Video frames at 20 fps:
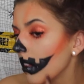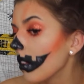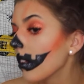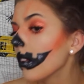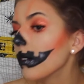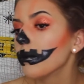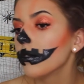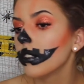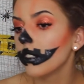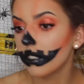
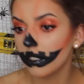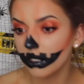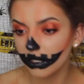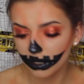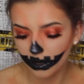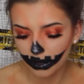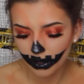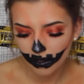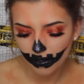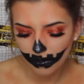So I'm just
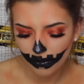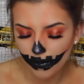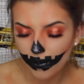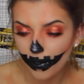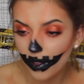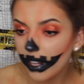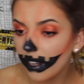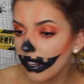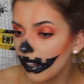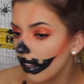
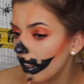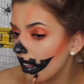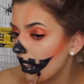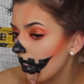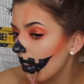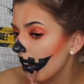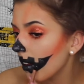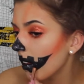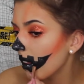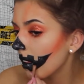filling
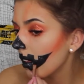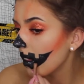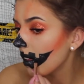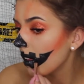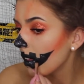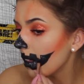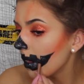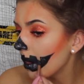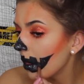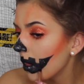in
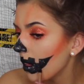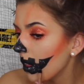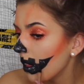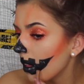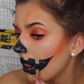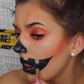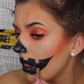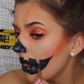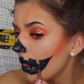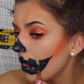
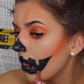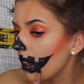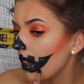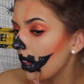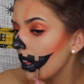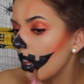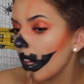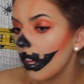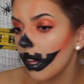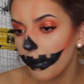
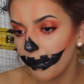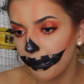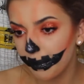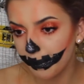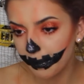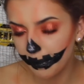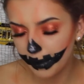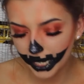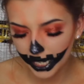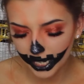the
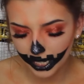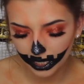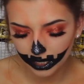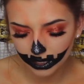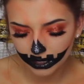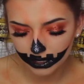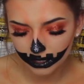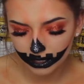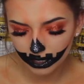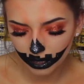
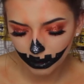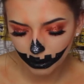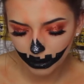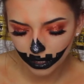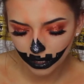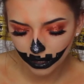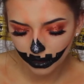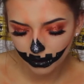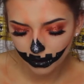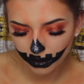paint
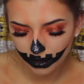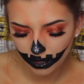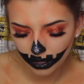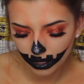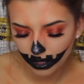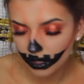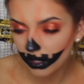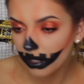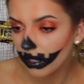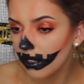with
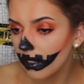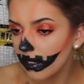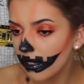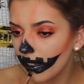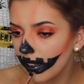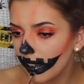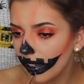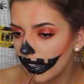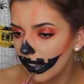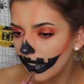
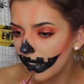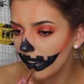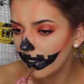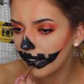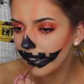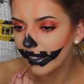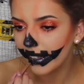glitter.